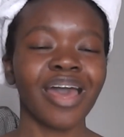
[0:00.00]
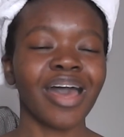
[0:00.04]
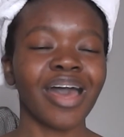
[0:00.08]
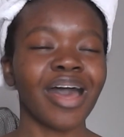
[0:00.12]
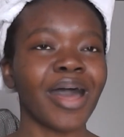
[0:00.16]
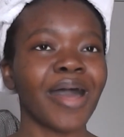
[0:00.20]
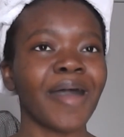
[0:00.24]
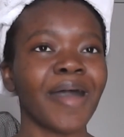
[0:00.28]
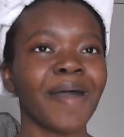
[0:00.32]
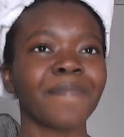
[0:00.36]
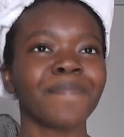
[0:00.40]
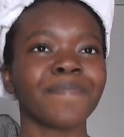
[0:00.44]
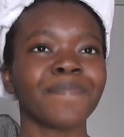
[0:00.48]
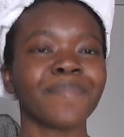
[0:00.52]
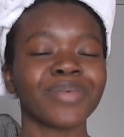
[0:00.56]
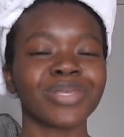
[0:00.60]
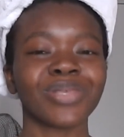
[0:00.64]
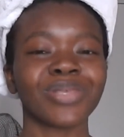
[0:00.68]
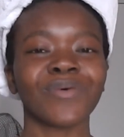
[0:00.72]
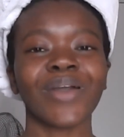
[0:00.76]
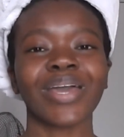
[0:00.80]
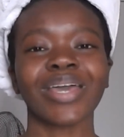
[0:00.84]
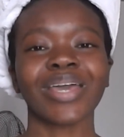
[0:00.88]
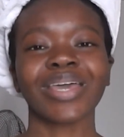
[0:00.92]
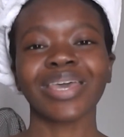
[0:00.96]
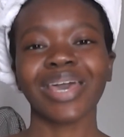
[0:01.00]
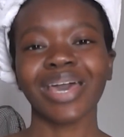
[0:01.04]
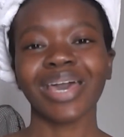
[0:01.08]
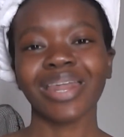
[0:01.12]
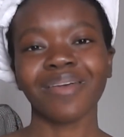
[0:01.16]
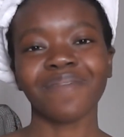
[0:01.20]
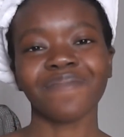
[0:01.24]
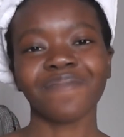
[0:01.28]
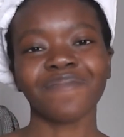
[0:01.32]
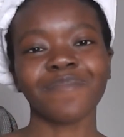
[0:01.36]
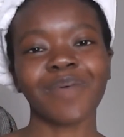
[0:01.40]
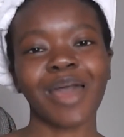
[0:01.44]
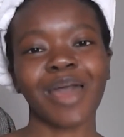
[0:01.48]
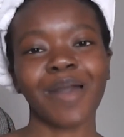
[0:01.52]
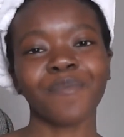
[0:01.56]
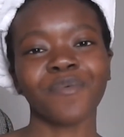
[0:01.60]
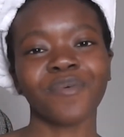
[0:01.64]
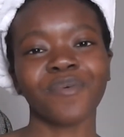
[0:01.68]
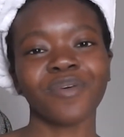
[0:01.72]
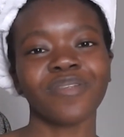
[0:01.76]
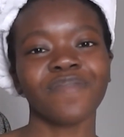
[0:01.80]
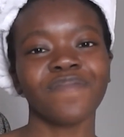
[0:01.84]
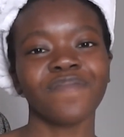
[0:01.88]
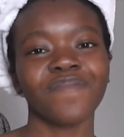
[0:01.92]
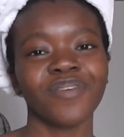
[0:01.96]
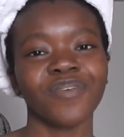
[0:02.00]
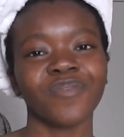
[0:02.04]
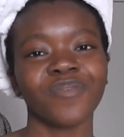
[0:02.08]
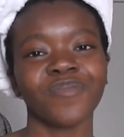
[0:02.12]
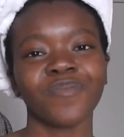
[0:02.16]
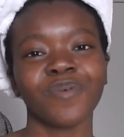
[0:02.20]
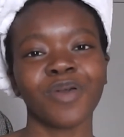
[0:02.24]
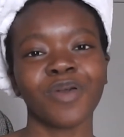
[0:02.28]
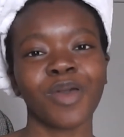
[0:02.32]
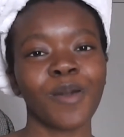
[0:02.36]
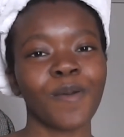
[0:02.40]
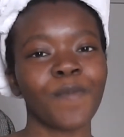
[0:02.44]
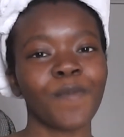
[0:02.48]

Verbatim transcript: Um, so I can get it from that point of view.